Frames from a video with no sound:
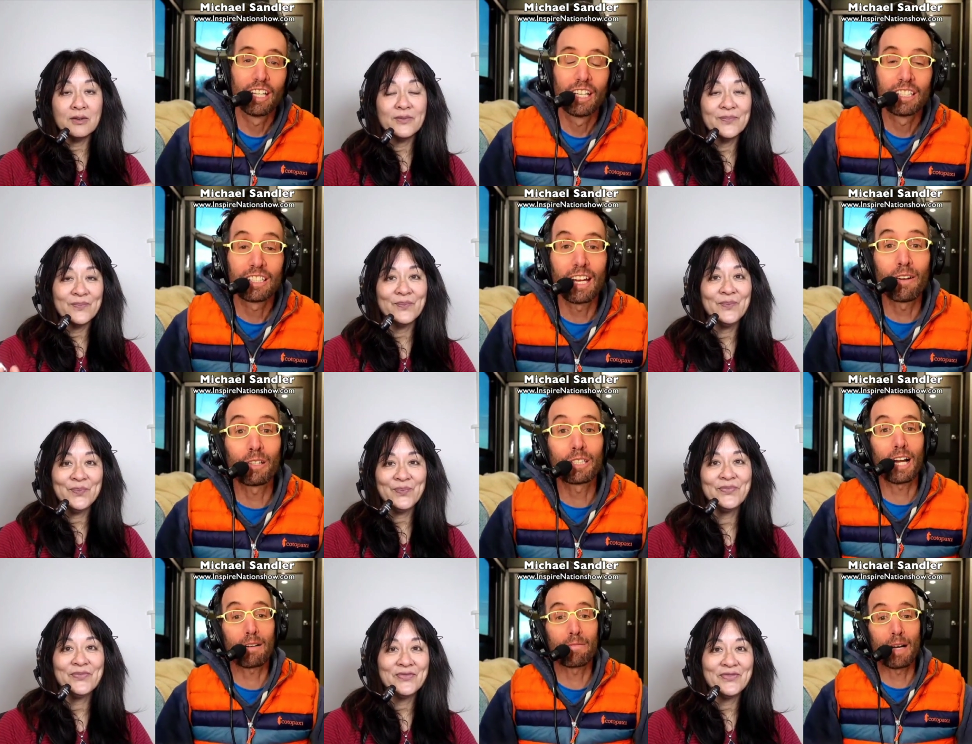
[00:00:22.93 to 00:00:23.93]
Speaker 1: Today we'll
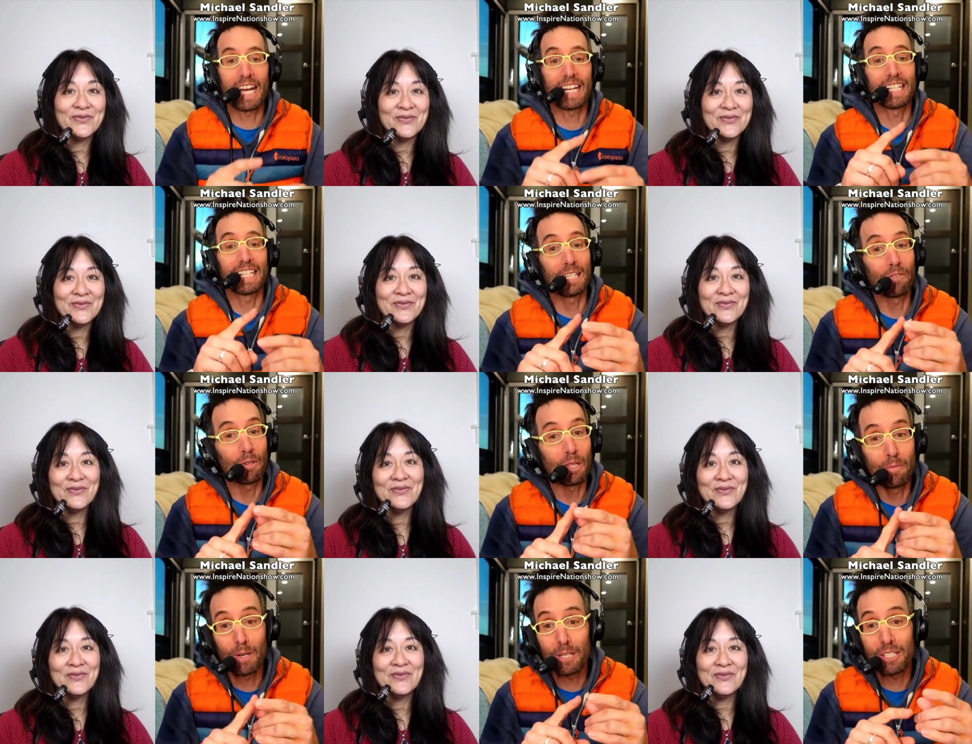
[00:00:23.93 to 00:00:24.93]
talk about how to deal with
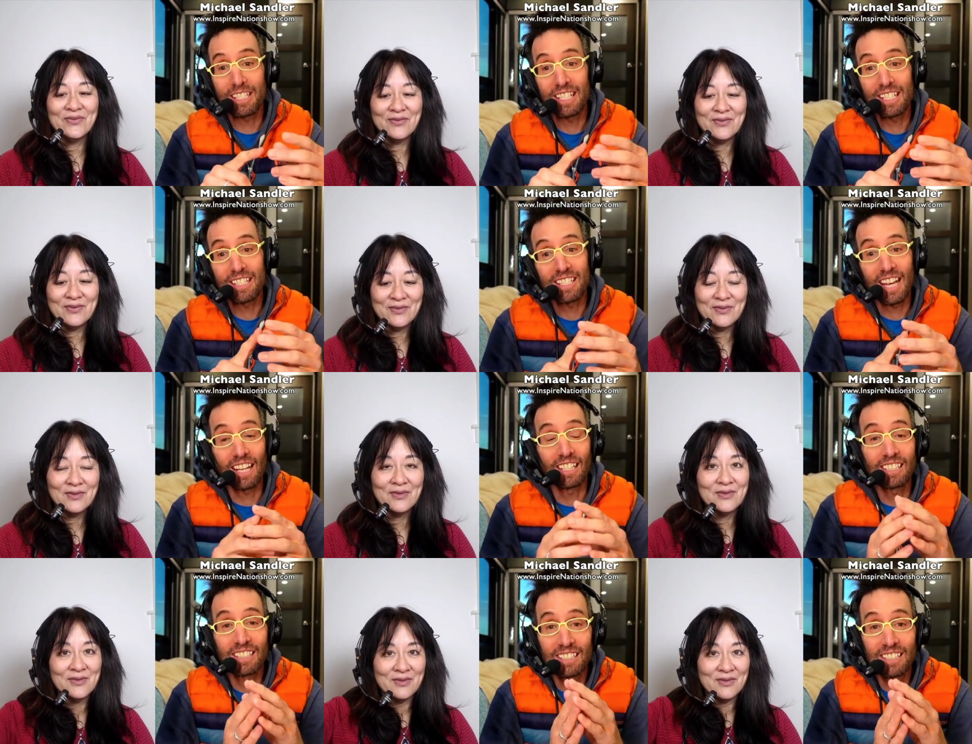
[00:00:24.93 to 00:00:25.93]
emergencies,
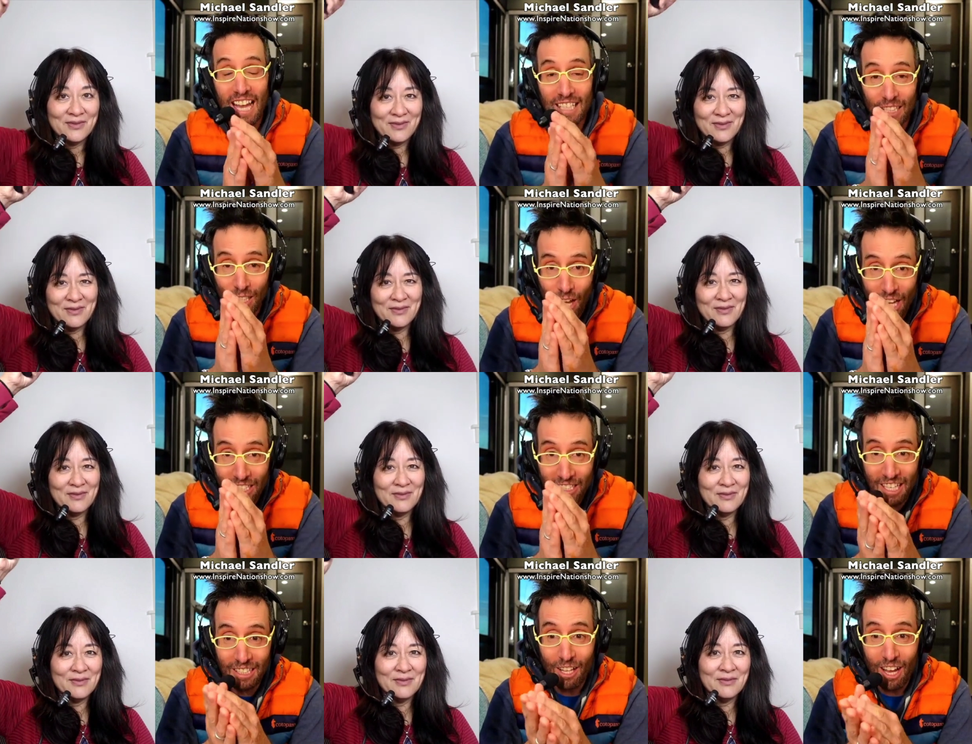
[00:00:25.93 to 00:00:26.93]
challenges, and
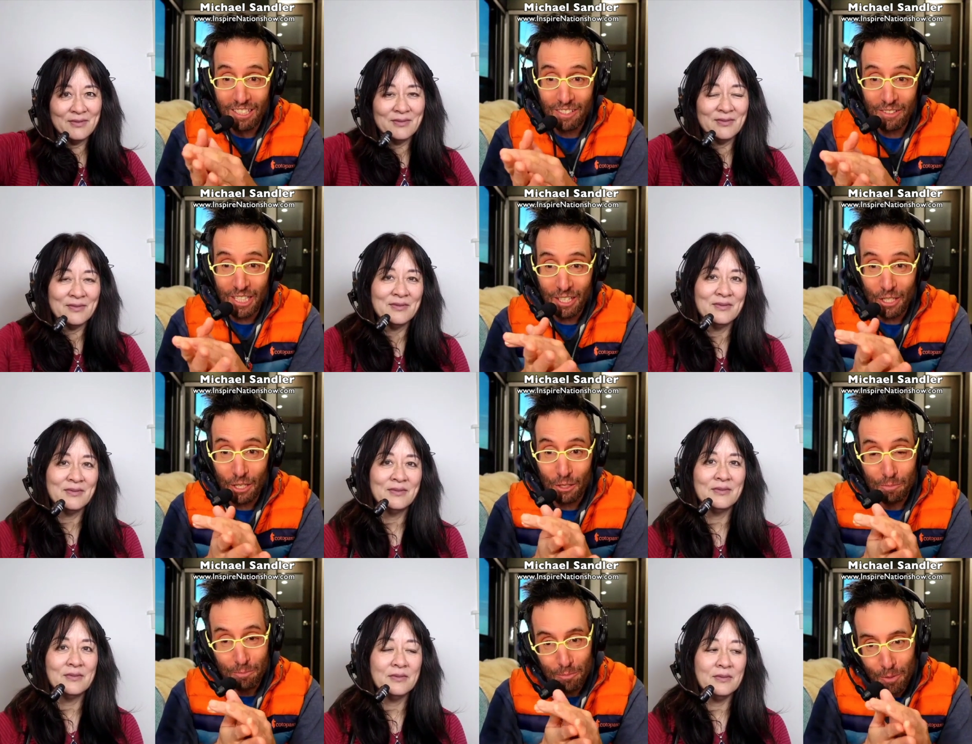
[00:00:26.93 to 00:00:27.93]
lots of the
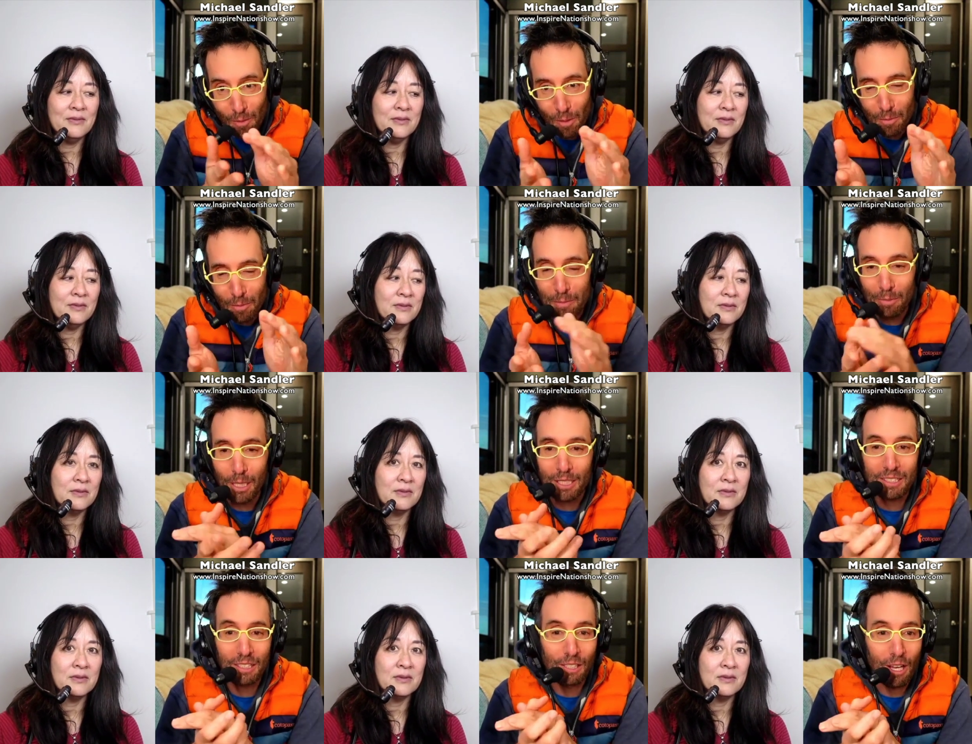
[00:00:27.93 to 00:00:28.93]
unknown, probably plus
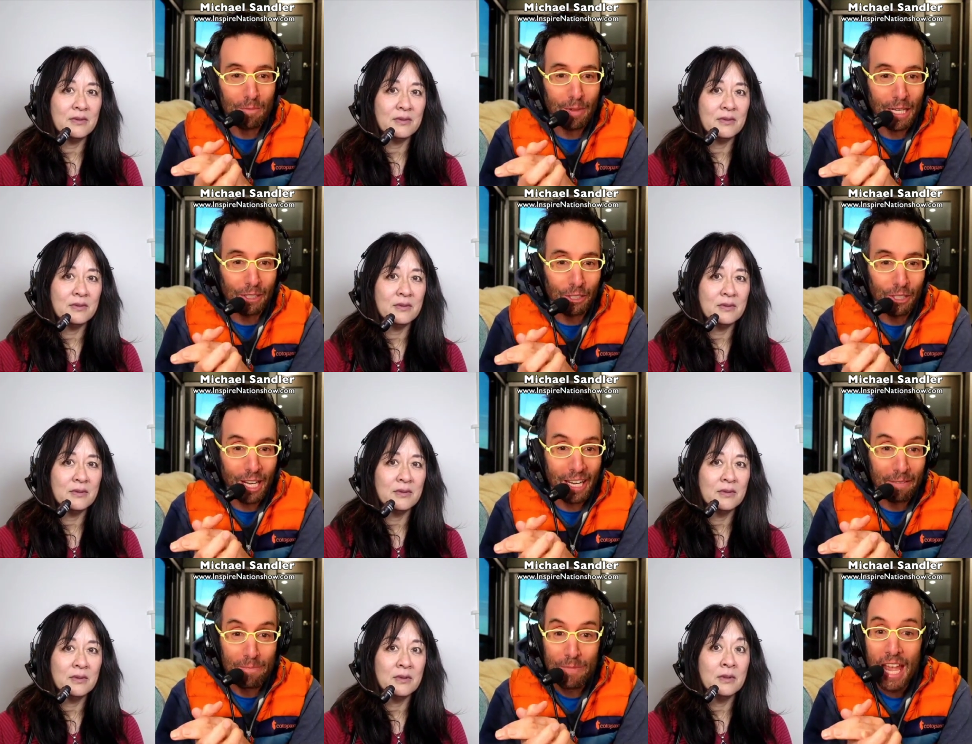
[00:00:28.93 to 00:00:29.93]
a lot of Michael crying.
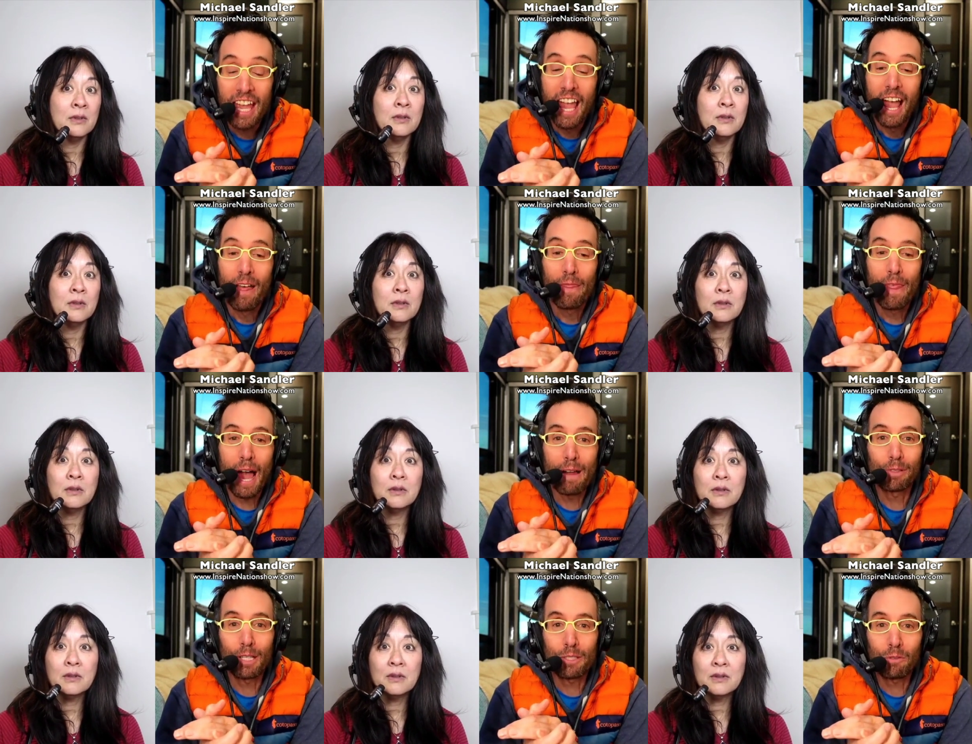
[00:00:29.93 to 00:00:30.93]
That
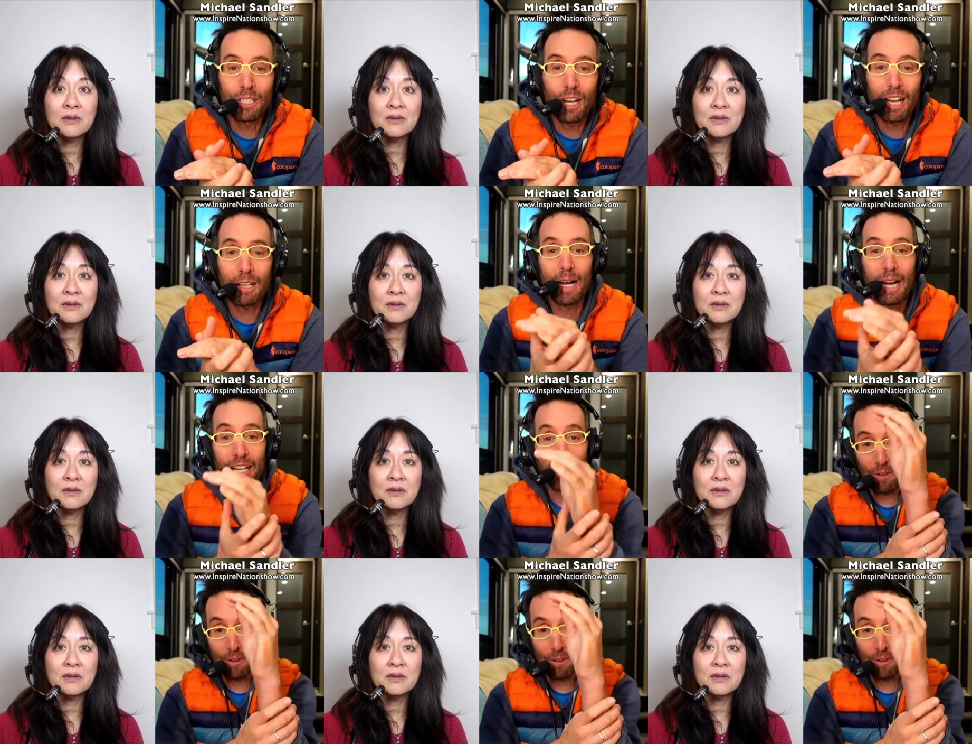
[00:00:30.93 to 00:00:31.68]
plus we'll talk about a